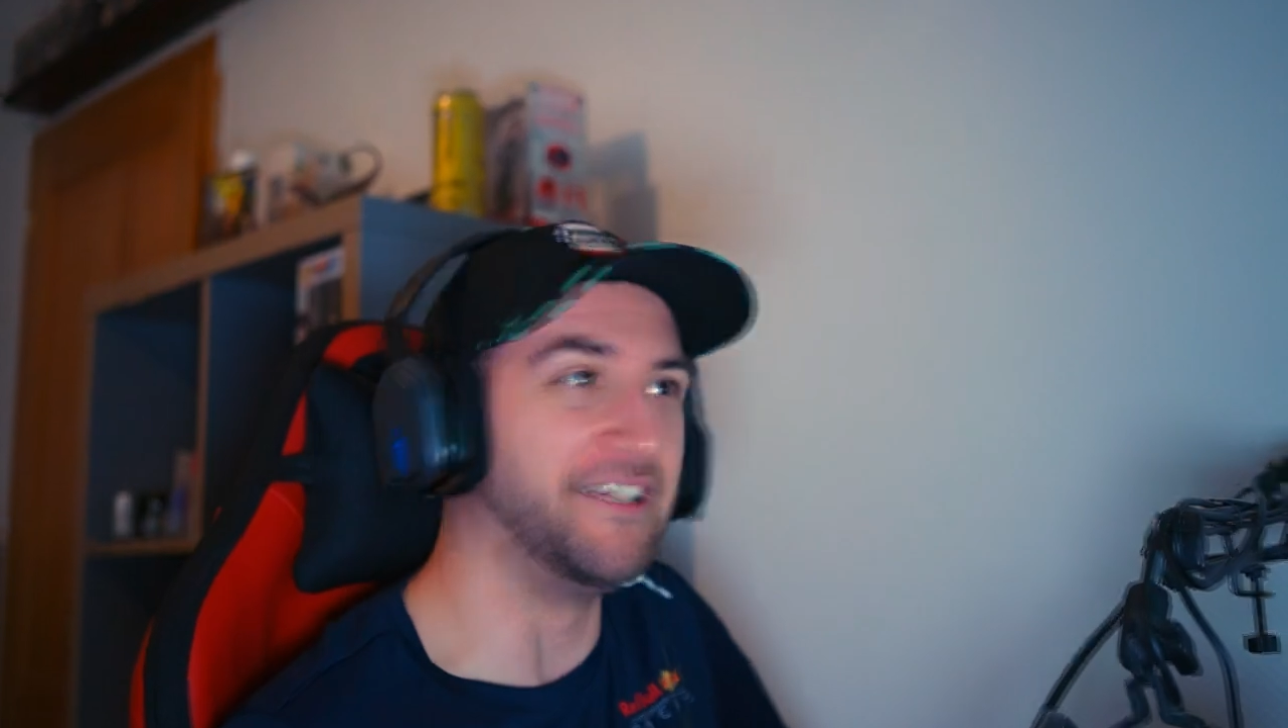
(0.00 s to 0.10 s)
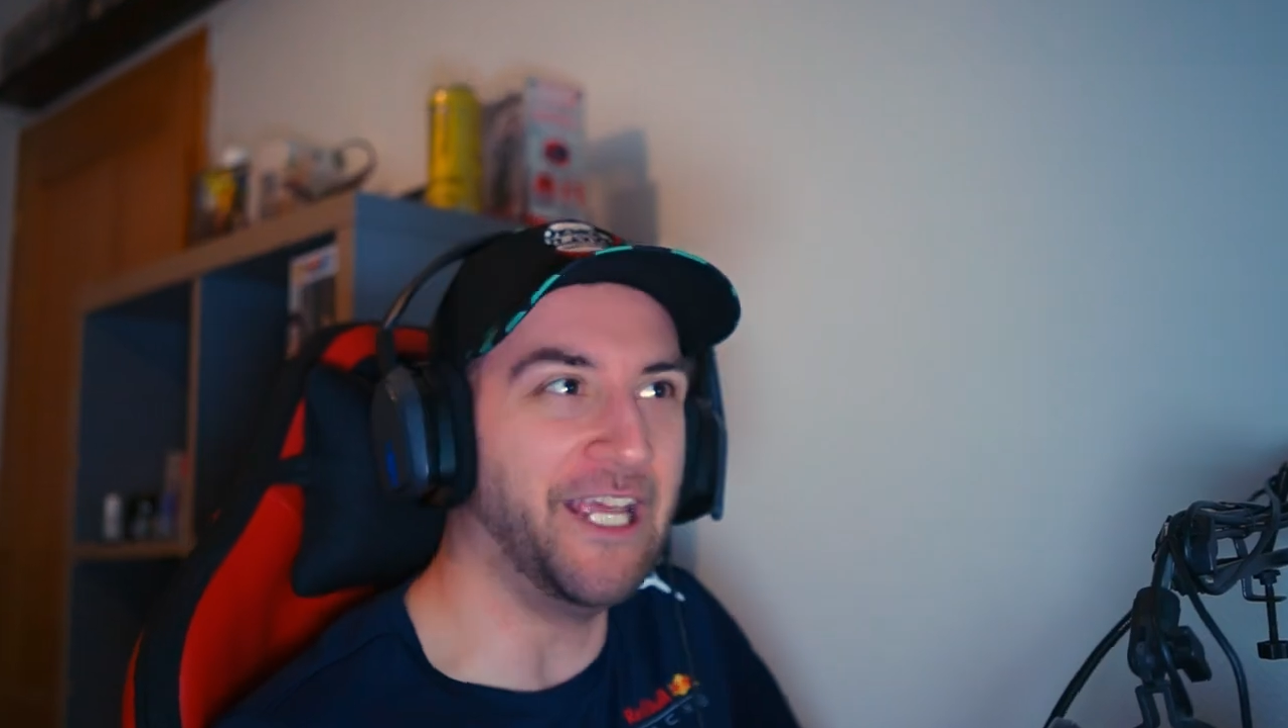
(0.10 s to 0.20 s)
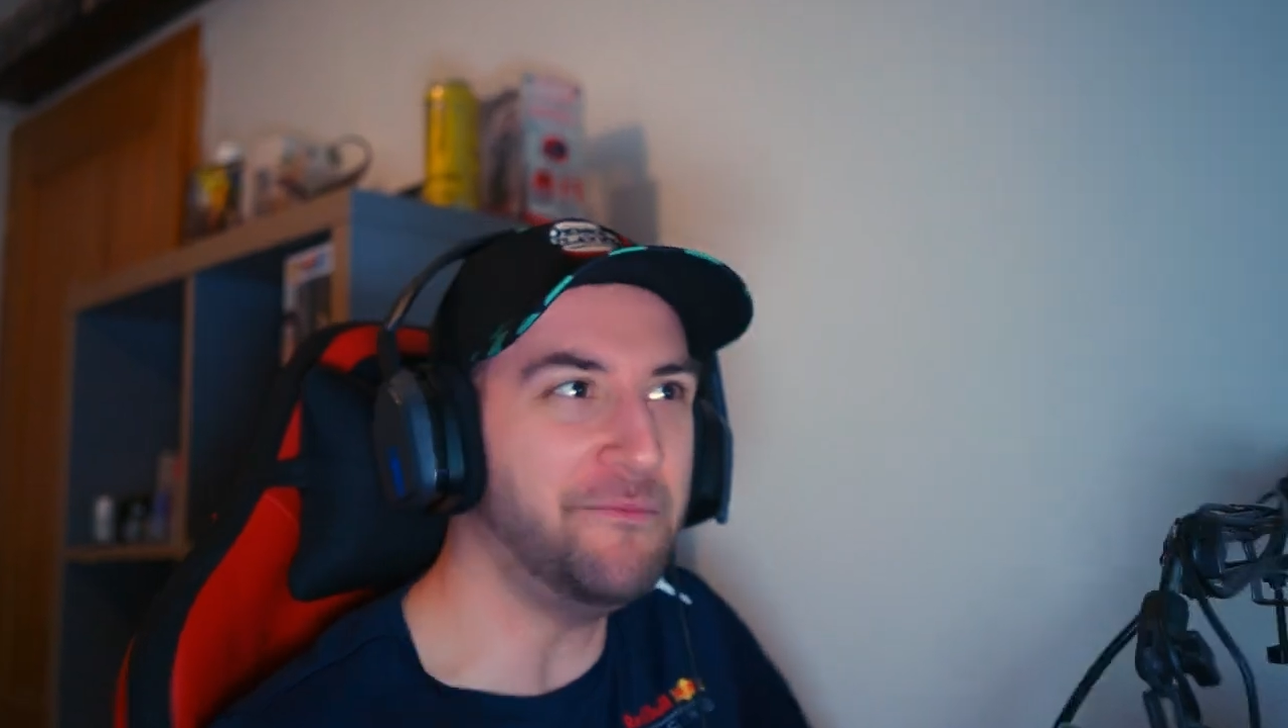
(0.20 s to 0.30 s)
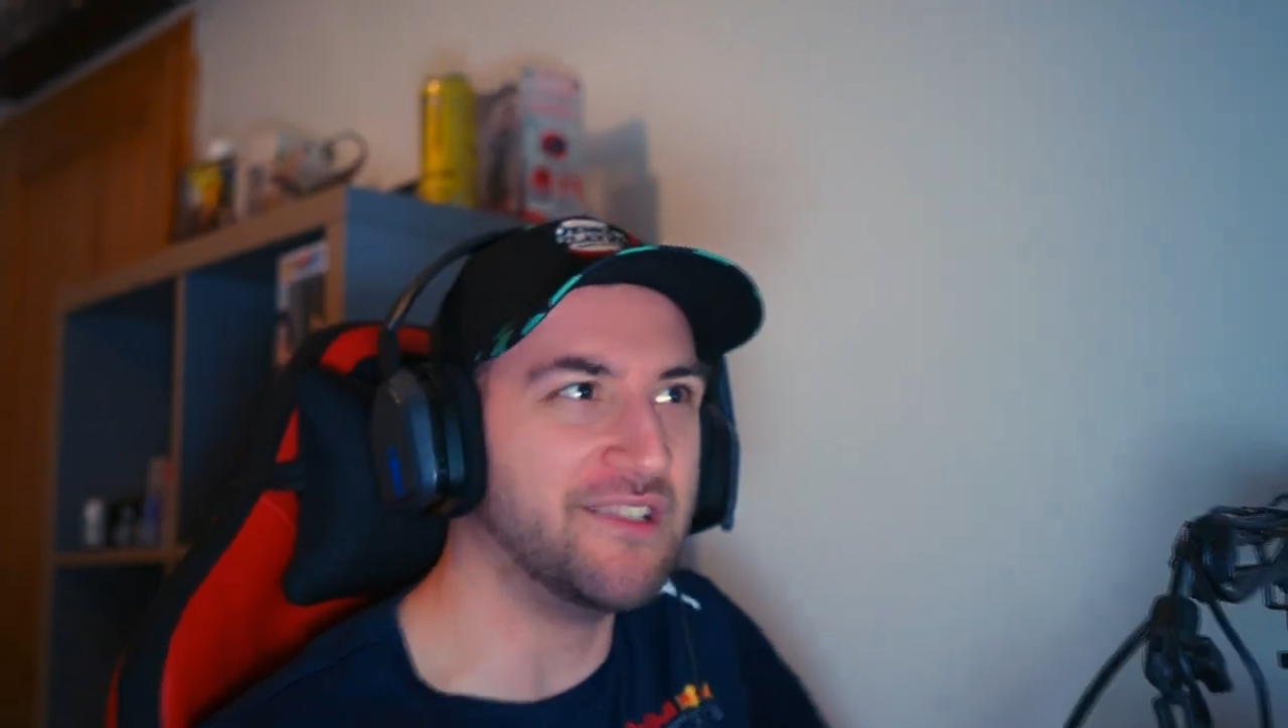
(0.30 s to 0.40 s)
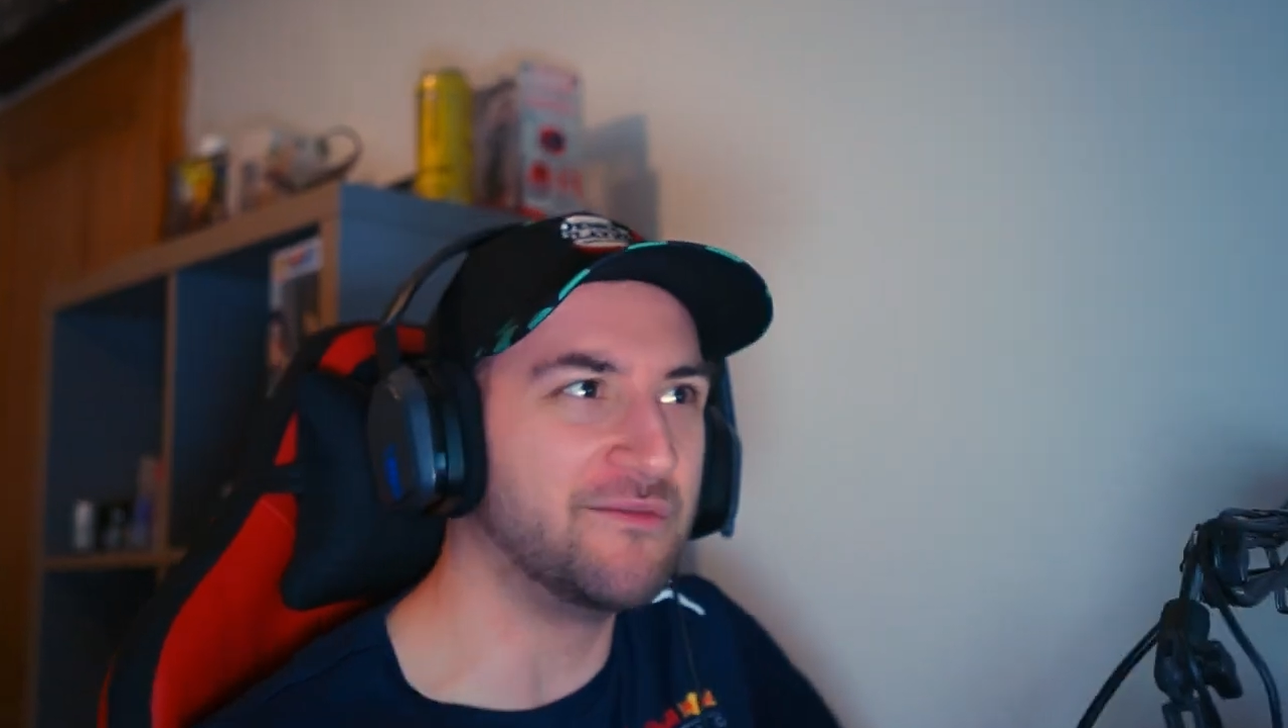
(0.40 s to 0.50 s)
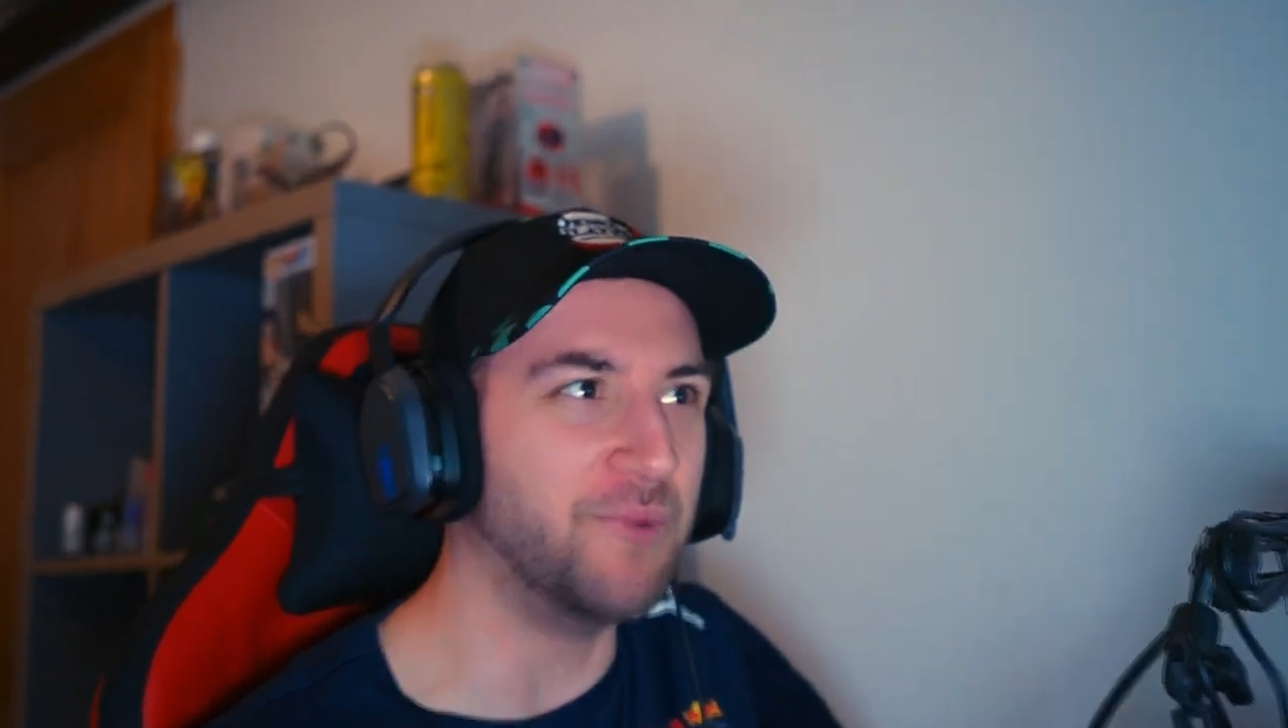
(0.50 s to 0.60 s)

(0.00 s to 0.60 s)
the game is